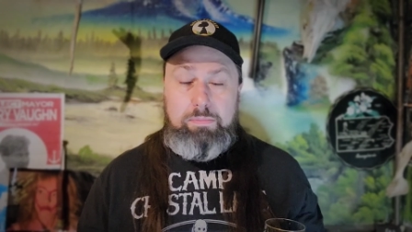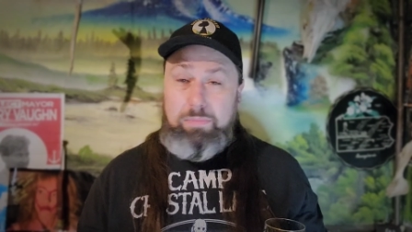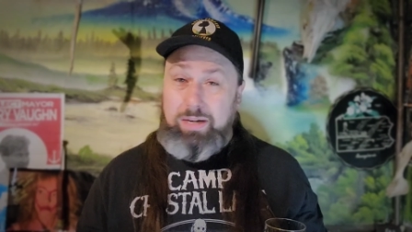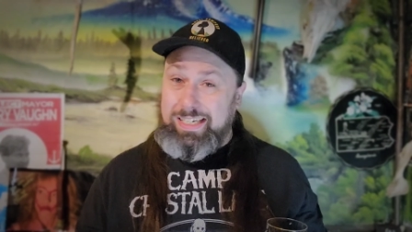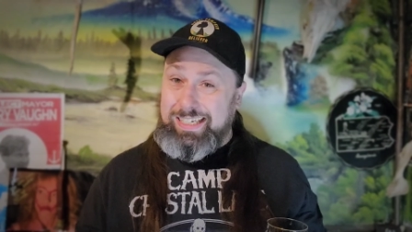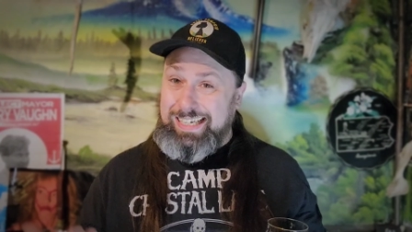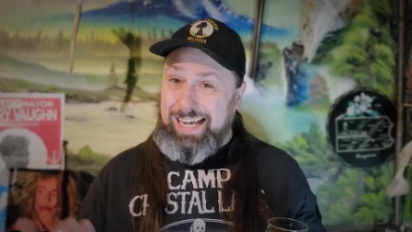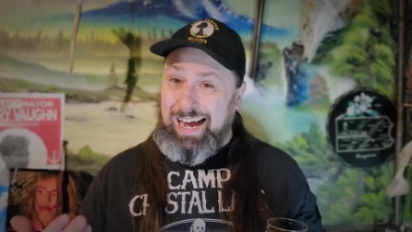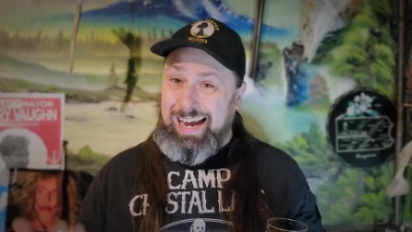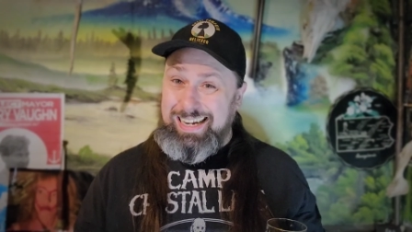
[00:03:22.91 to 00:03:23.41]

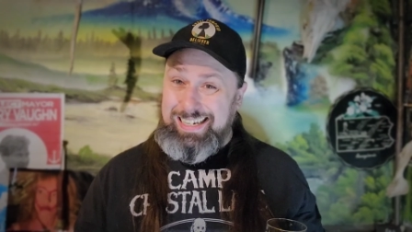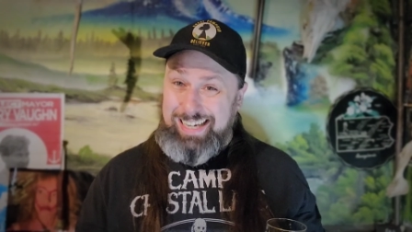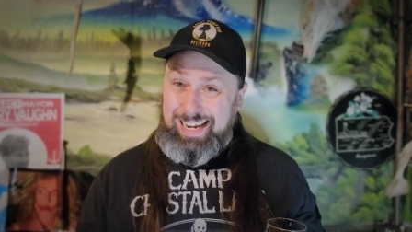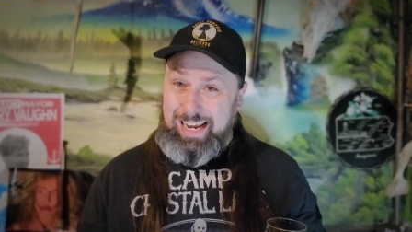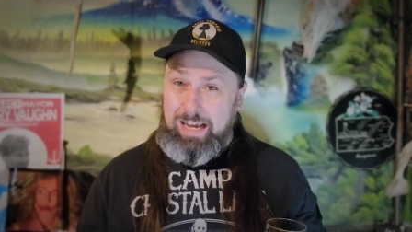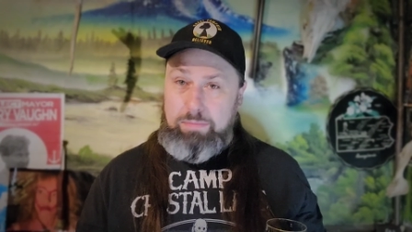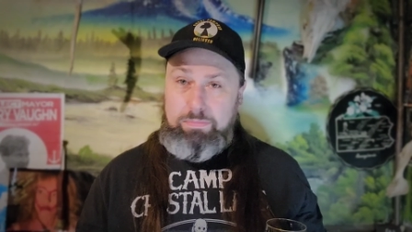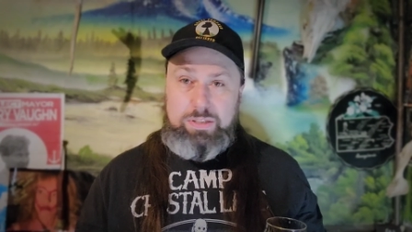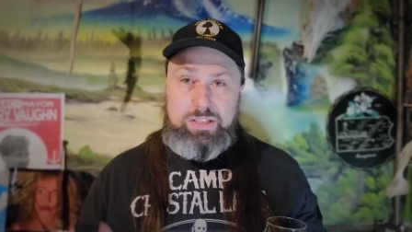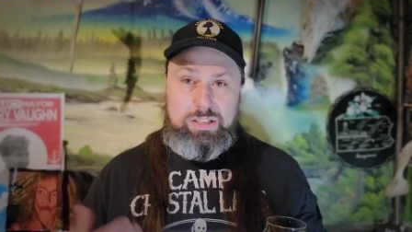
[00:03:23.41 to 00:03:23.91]
But
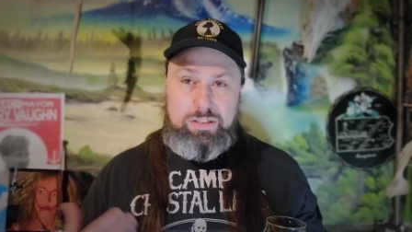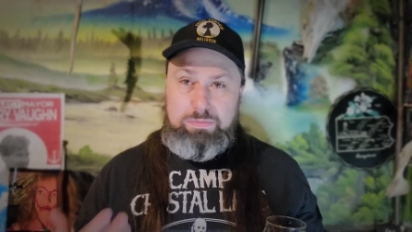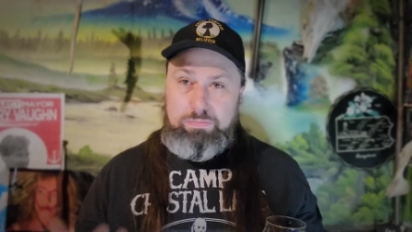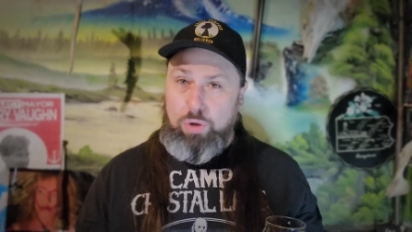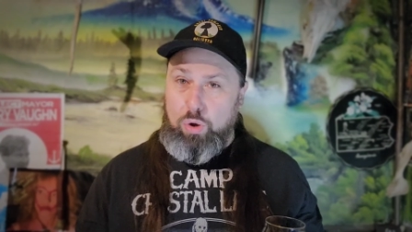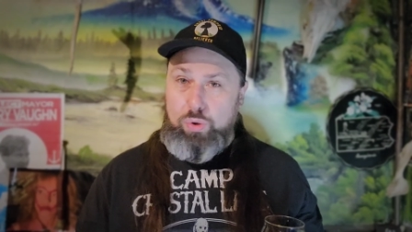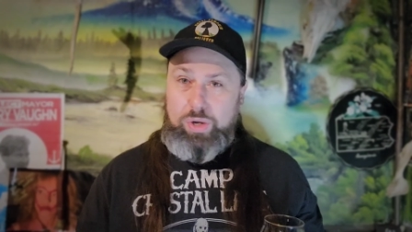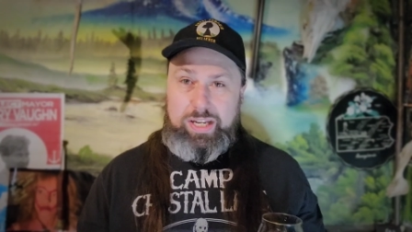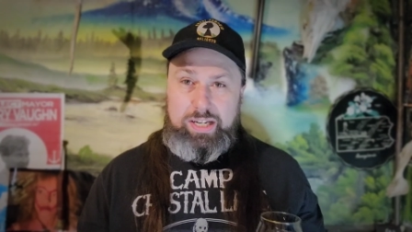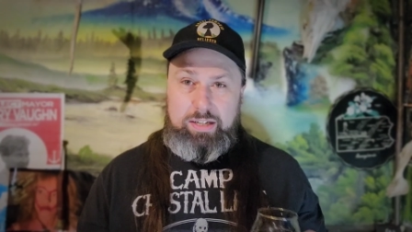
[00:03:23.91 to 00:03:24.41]
goddamn,
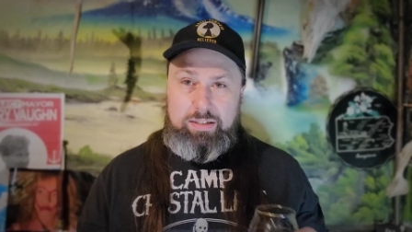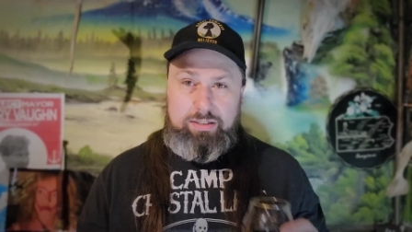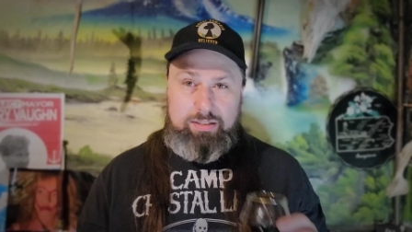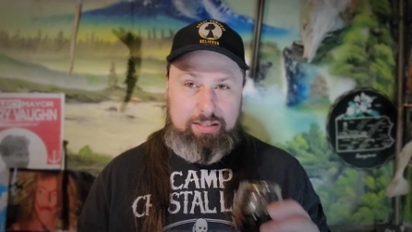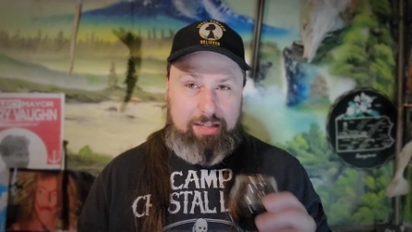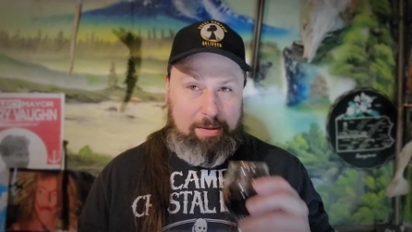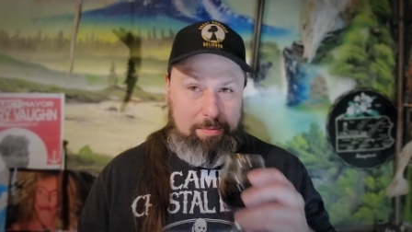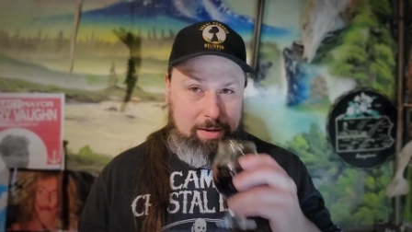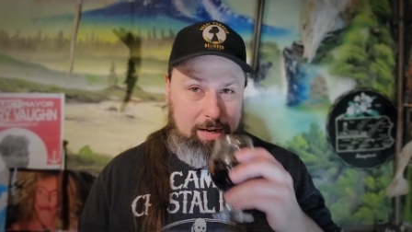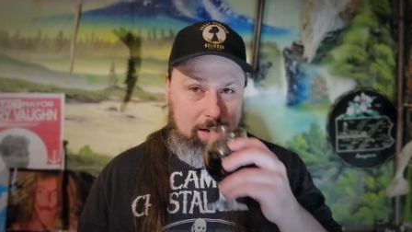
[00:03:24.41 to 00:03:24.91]
smokiness
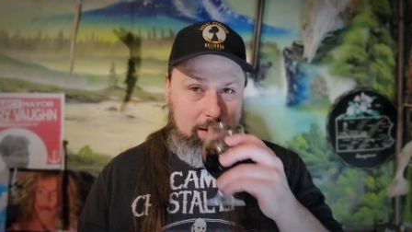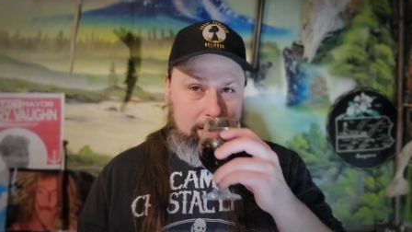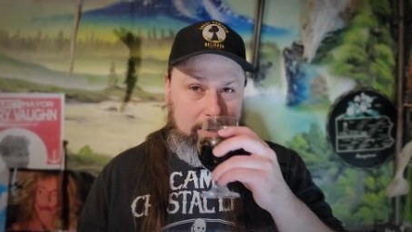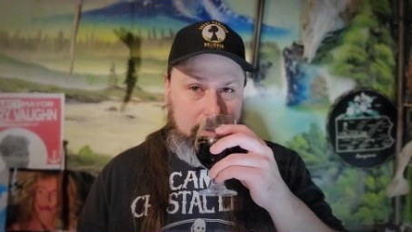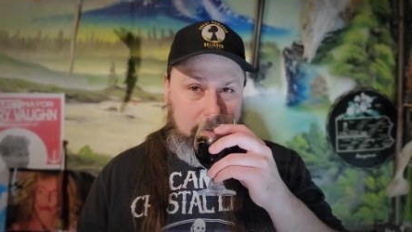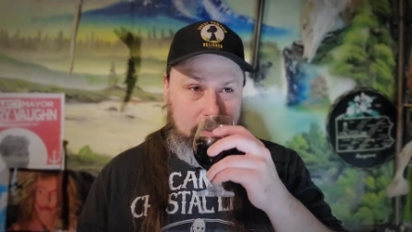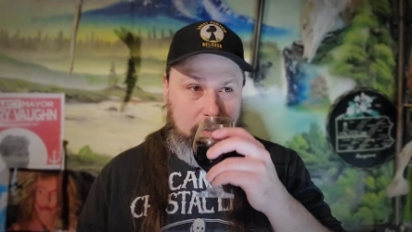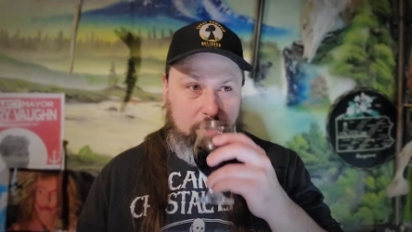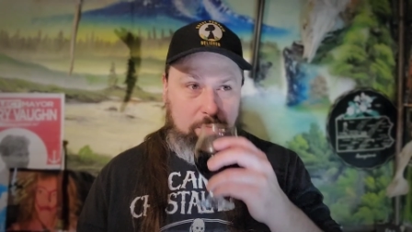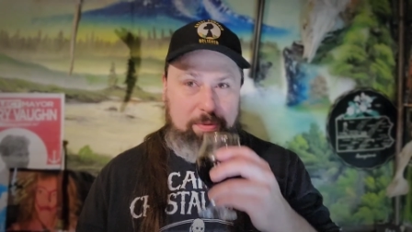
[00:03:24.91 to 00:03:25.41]
is coming out
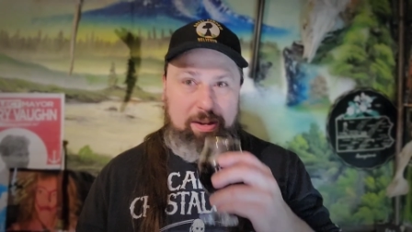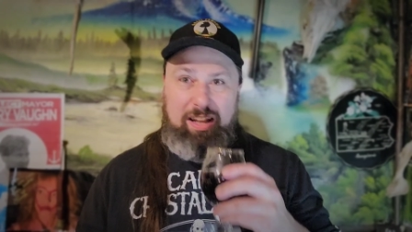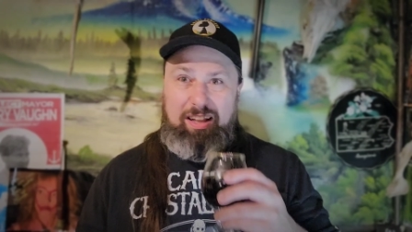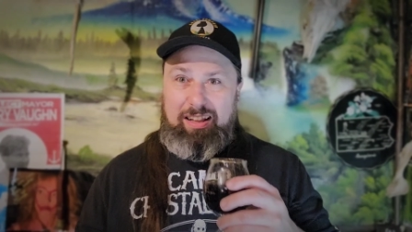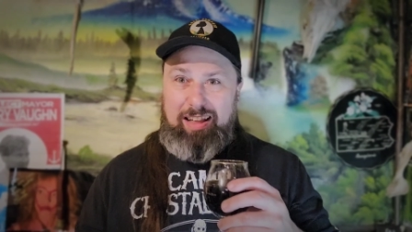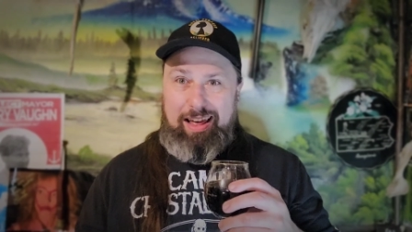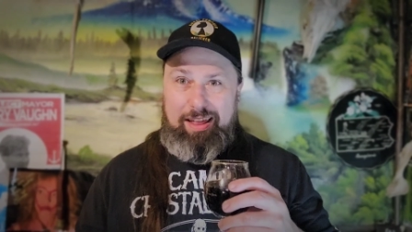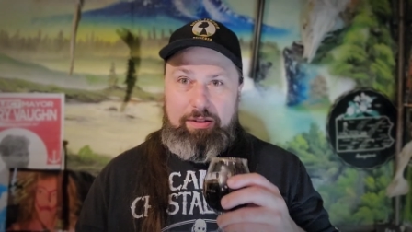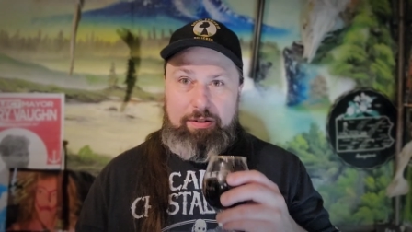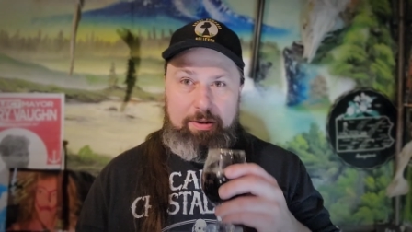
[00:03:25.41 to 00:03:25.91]
here, a little bit of
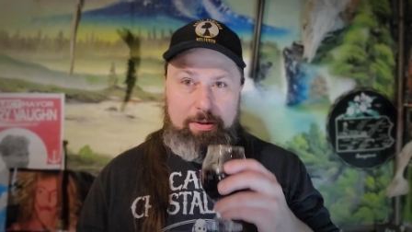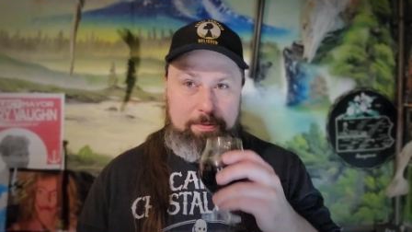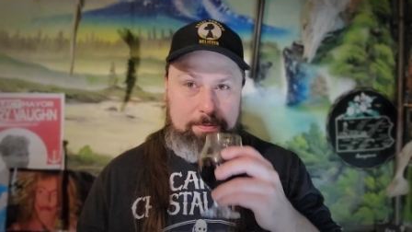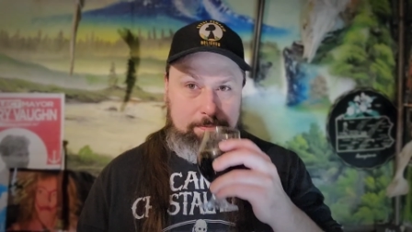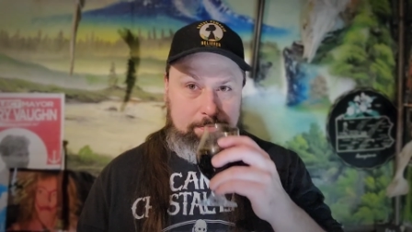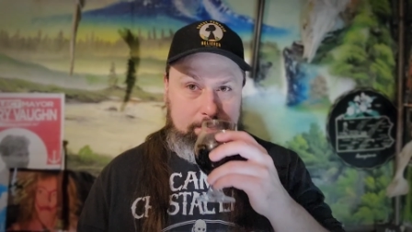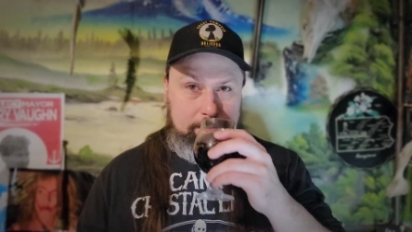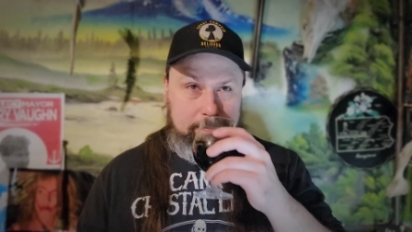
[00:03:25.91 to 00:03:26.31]
leather.